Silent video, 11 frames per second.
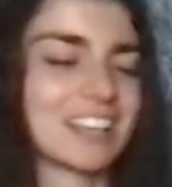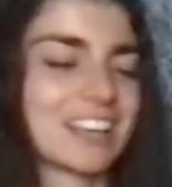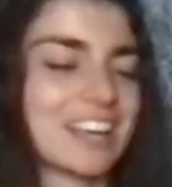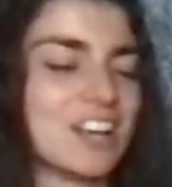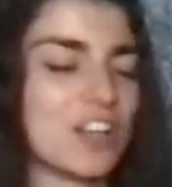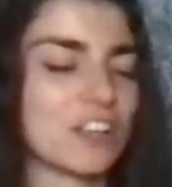Like,
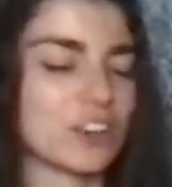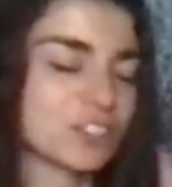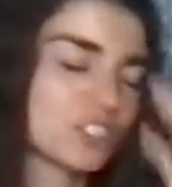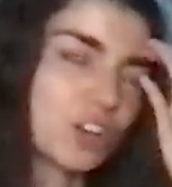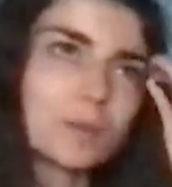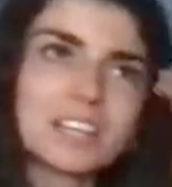there's
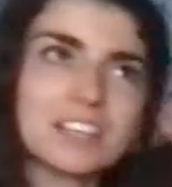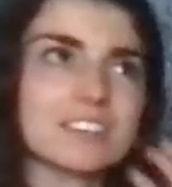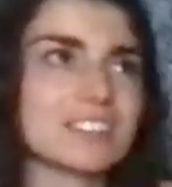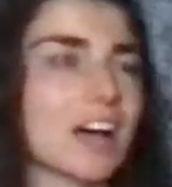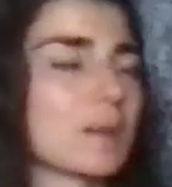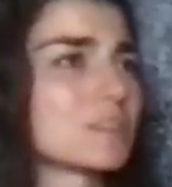so many
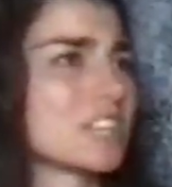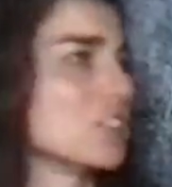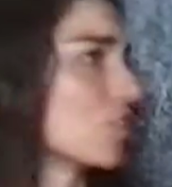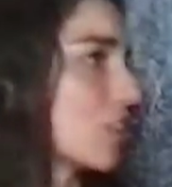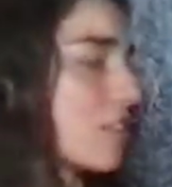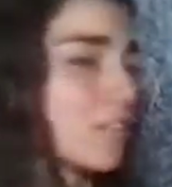times in
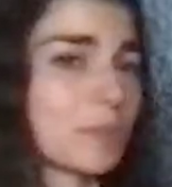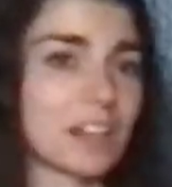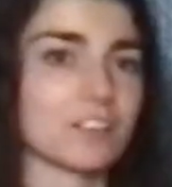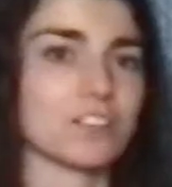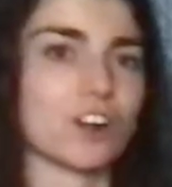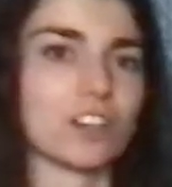your life and my
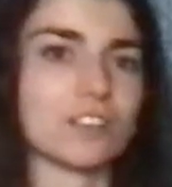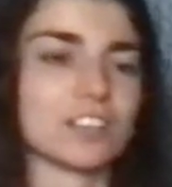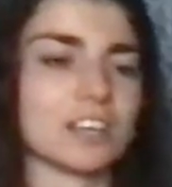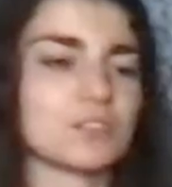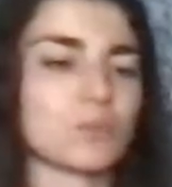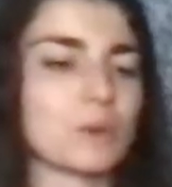life and all of our lives